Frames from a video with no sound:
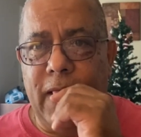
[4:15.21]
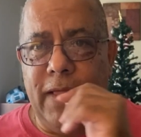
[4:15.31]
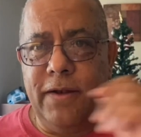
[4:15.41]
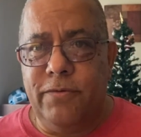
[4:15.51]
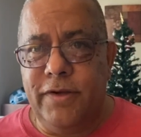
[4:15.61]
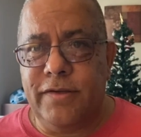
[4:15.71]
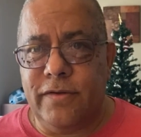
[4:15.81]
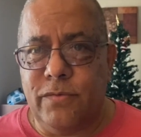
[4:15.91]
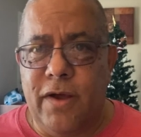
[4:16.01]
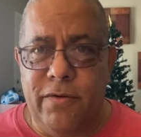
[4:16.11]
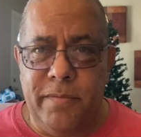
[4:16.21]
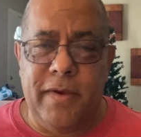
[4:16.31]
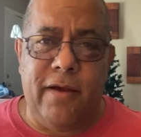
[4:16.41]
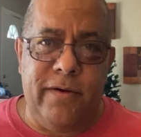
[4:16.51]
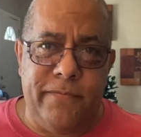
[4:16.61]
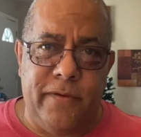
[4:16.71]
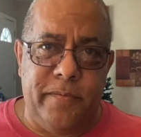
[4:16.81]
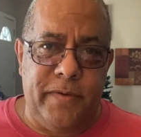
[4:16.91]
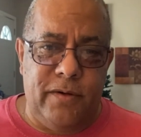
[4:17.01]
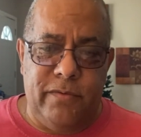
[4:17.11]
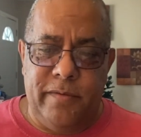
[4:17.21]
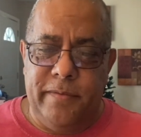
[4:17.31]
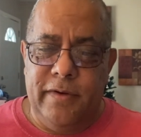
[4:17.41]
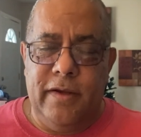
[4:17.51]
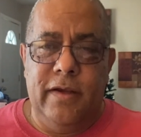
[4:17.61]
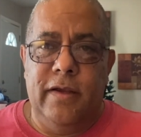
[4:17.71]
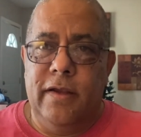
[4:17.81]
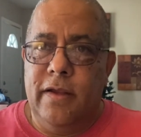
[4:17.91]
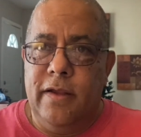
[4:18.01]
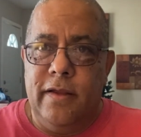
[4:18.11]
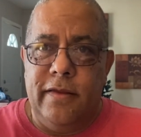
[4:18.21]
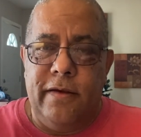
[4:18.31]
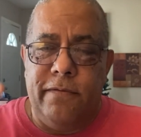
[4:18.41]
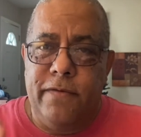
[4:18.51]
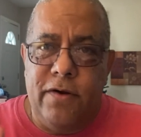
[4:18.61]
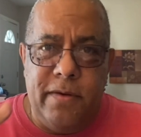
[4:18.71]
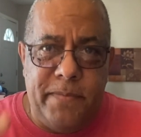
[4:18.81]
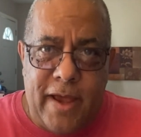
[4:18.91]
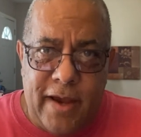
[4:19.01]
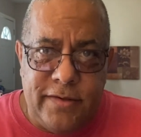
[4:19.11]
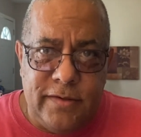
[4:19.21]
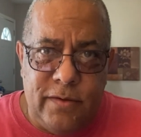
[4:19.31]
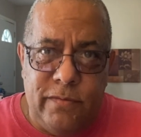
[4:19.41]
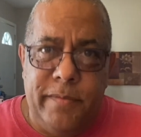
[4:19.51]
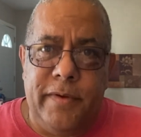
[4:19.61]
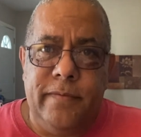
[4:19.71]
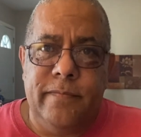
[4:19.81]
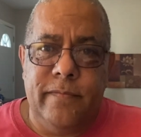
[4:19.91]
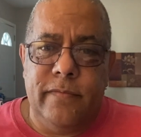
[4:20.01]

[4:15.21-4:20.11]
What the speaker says: And the reasons why we marry Filipino women. They're very passionate women.